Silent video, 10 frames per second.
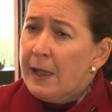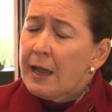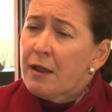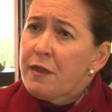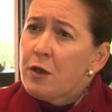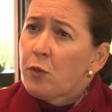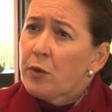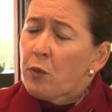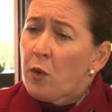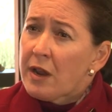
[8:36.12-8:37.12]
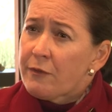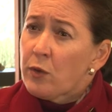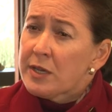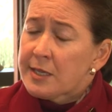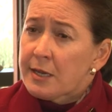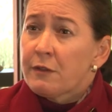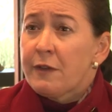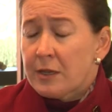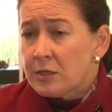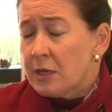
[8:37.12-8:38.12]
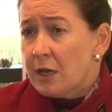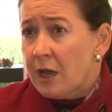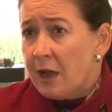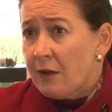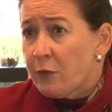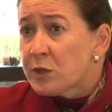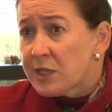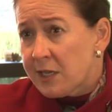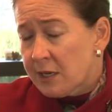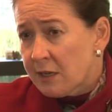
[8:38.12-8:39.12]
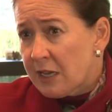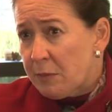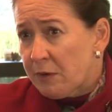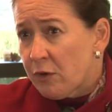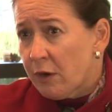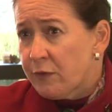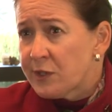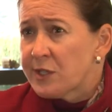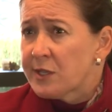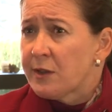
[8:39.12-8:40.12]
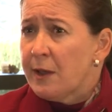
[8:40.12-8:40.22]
And I think what I've always said, in fact, I've also said at a couple of conferences,